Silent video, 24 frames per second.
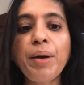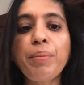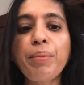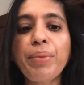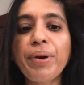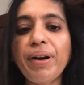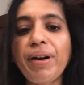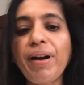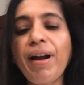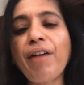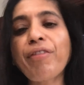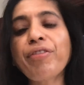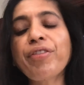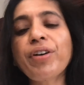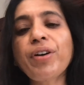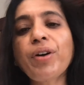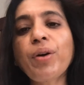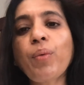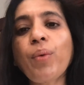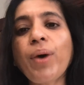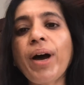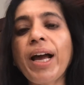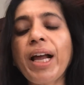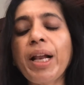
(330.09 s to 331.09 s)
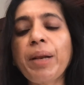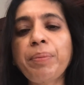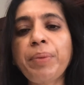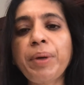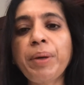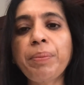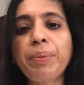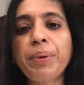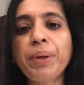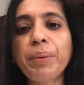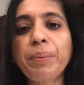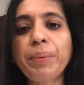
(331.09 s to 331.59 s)
But after a while,
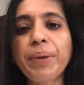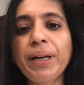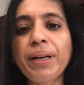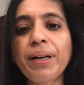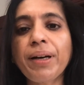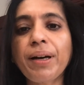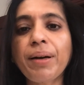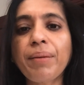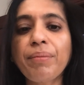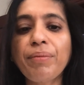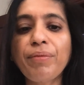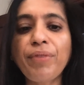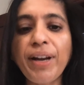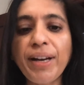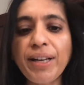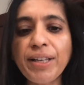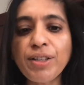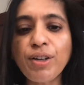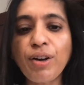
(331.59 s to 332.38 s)
people become very